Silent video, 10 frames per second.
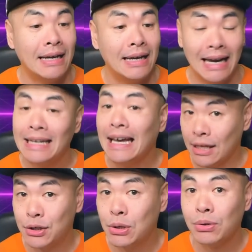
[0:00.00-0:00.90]
And yeah,
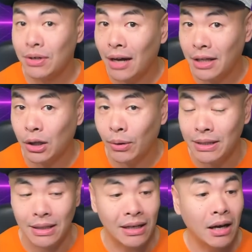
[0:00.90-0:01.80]
that's true. They're not that
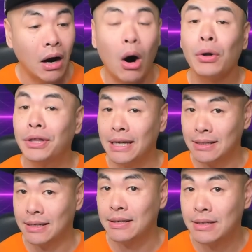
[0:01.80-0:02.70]
crazy, all things
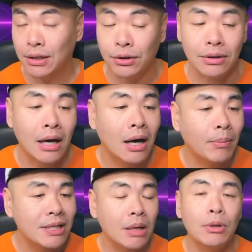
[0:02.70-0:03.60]
considered.
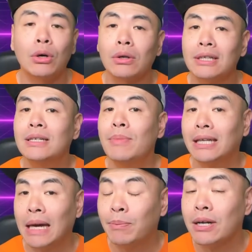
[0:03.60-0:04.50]
But some of you early to
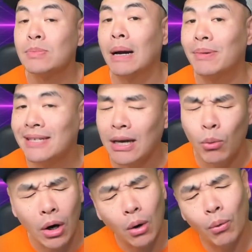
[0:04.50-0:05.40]
mid-game players might be saying,
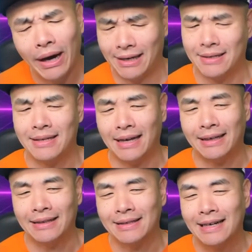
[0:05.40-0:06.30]
well, wait a
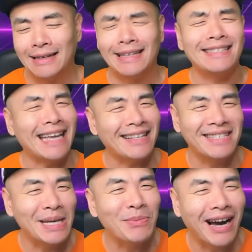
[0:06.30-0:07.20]
second. These stats
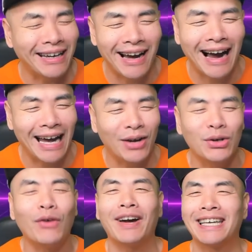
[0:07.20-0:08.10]
seem kind of high. I don't
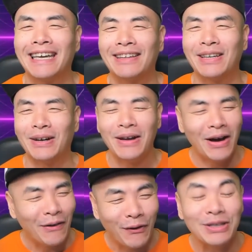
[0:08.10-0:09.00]
know if I can get there.
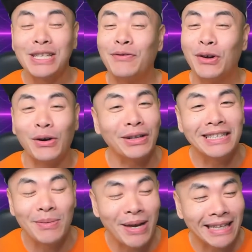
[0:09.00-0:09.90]
Firstly, if you're early
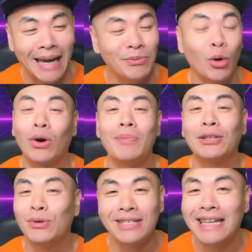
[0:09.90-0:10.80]
to mid-game, don't worry about
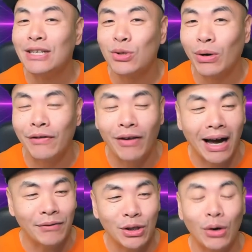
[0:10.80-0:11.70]
doing stage
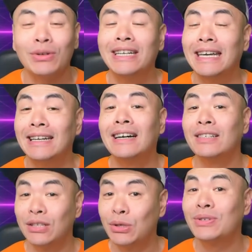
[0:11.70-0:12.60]
25. You don't need
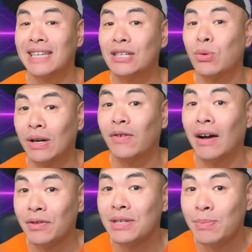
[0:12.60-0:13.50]
to do stage 25
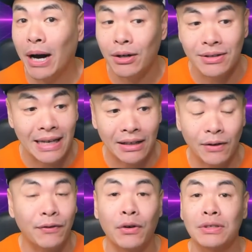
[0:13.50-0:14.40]
of the Spider's Den your
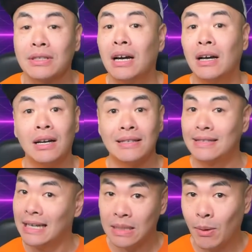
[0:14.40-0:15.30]
first
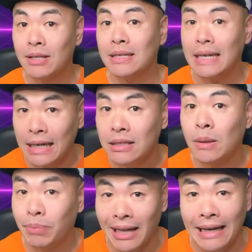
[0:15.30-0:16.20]
6 months into
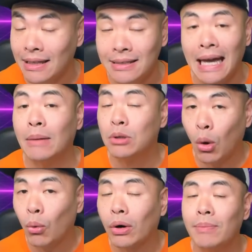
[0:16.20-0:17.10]
playing this game.
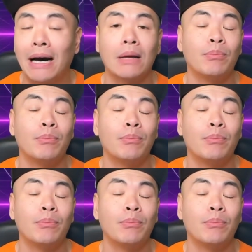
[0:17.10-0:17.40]
Don't worry about it.